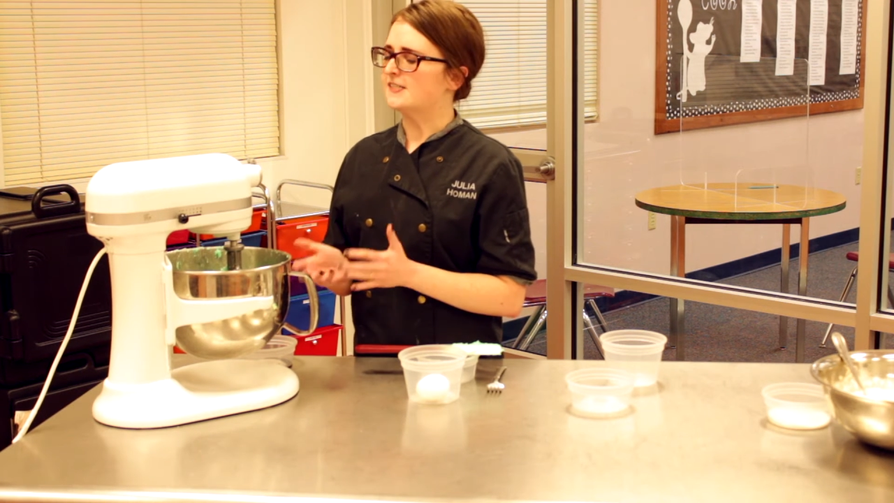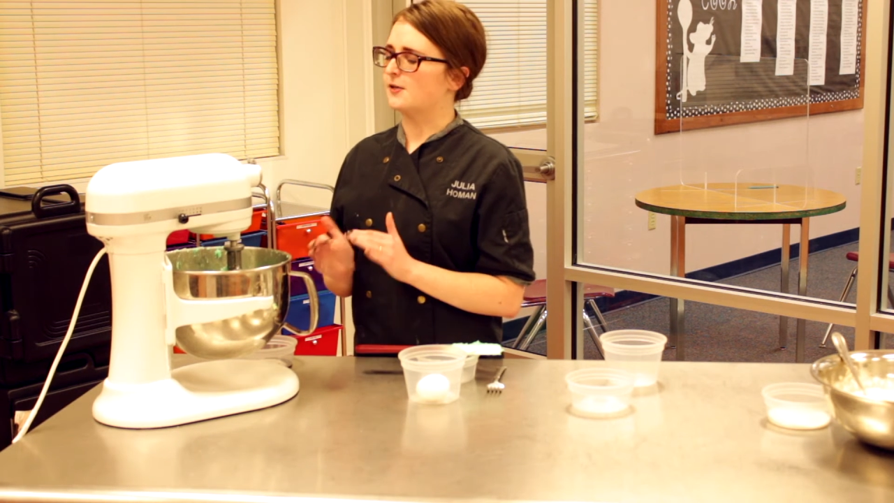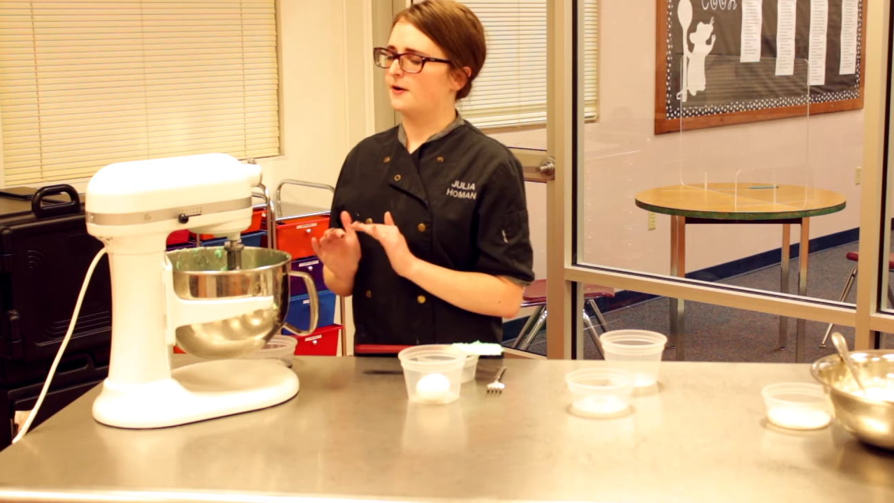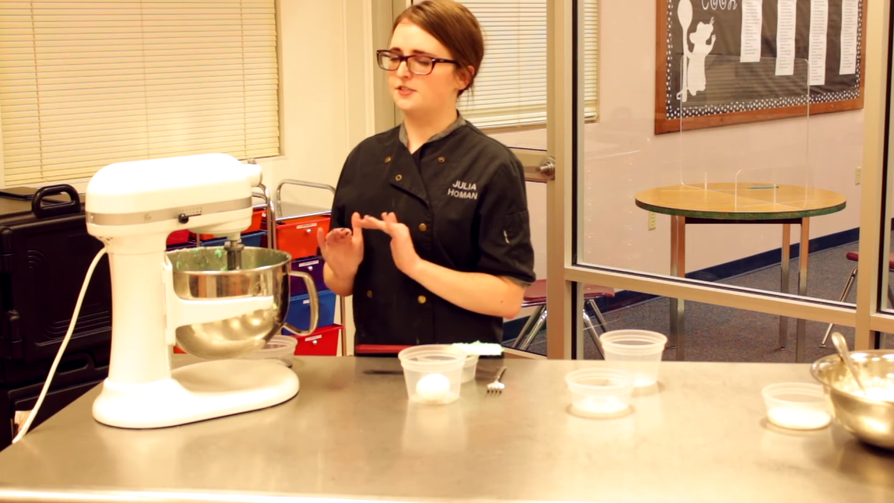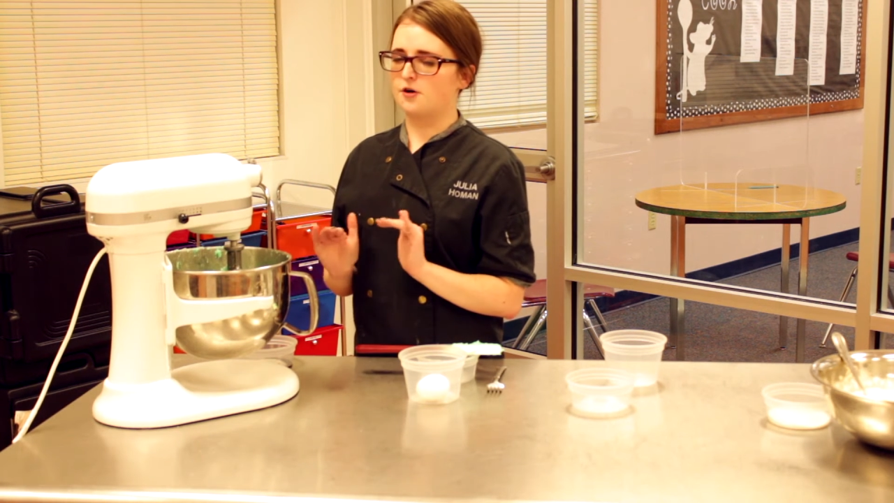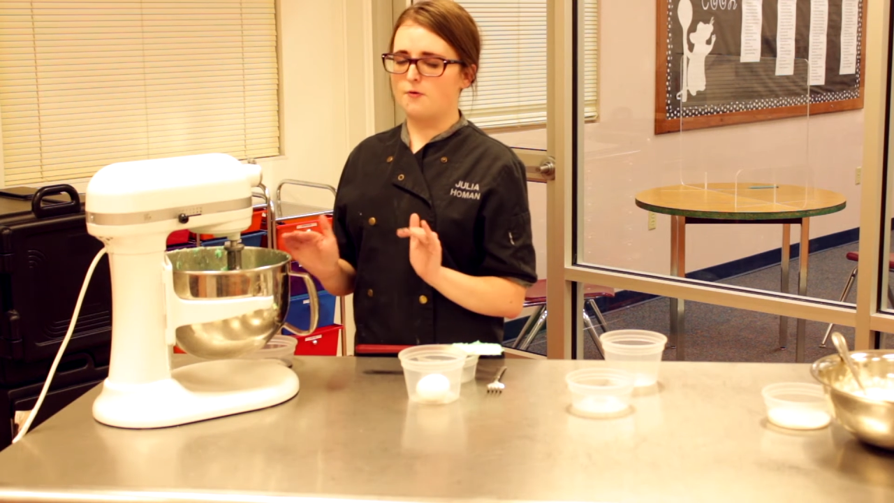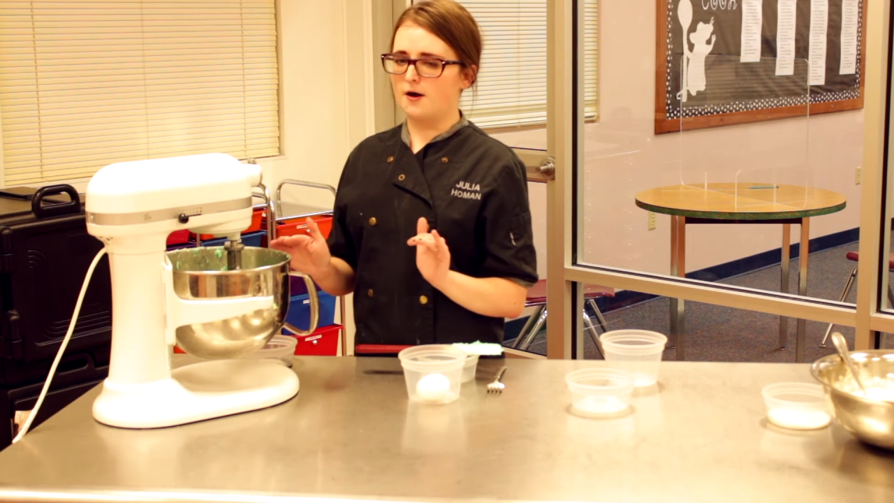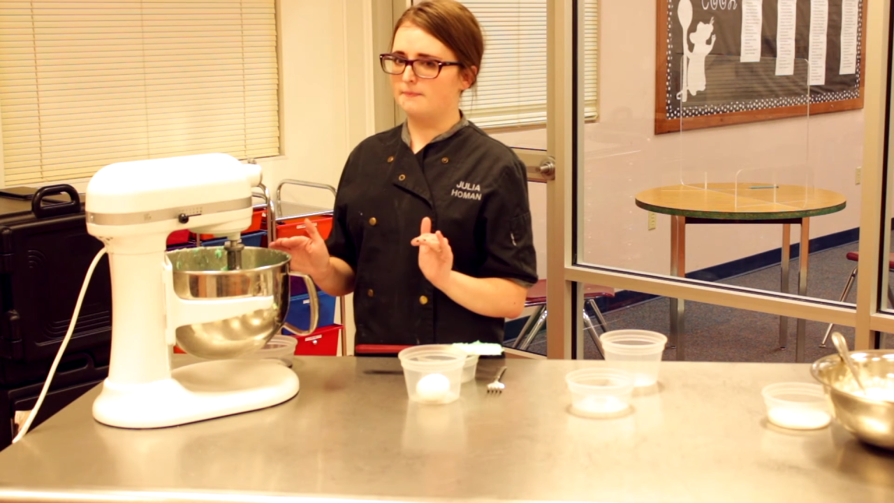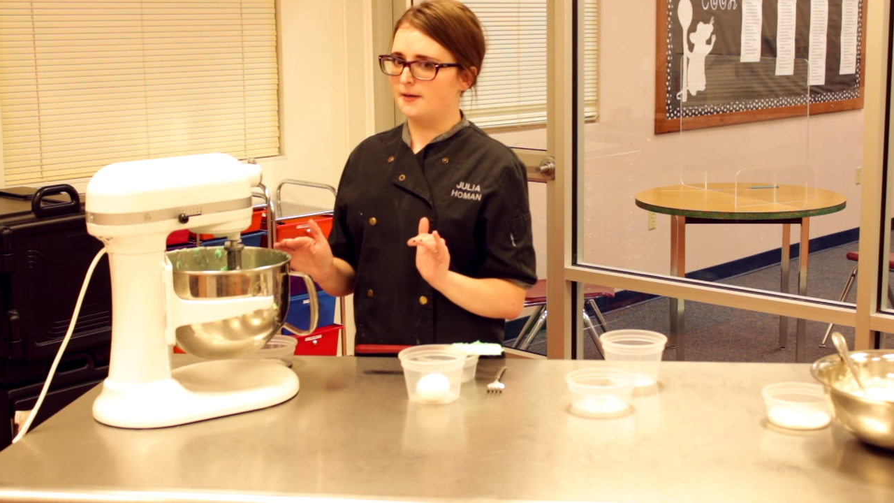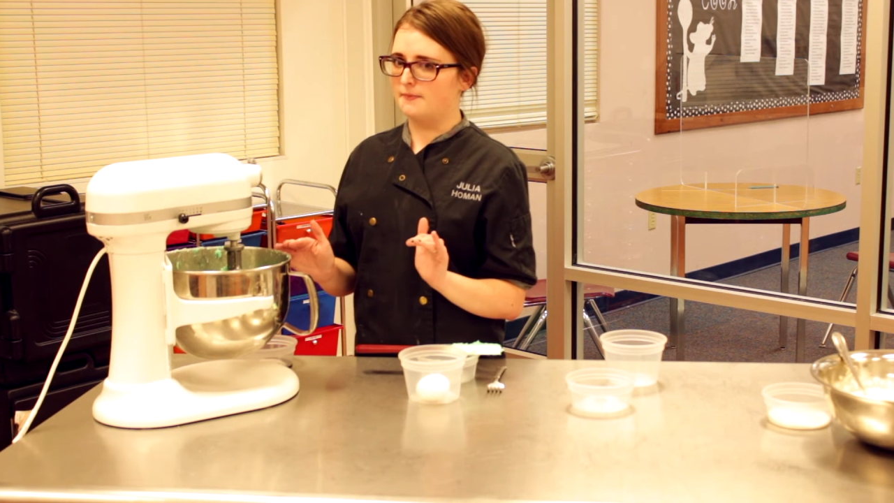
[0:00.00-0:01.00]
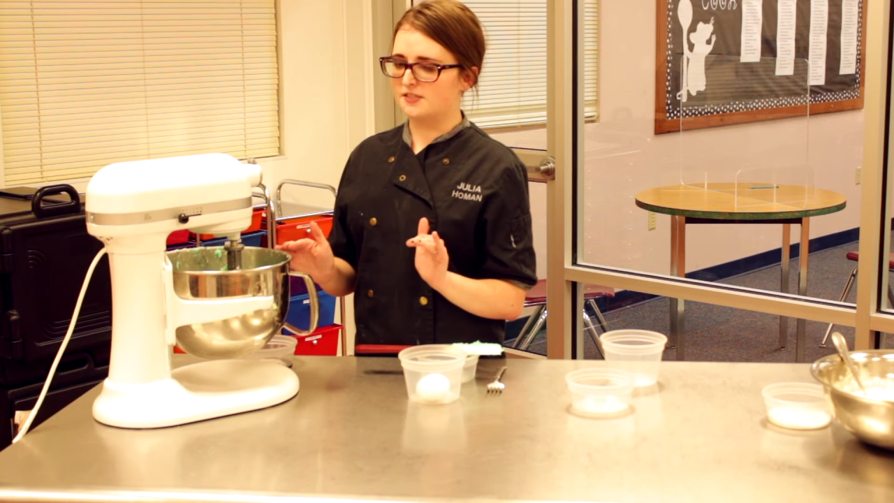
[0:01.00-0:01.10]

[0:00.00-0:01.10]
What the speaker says: So I don't want my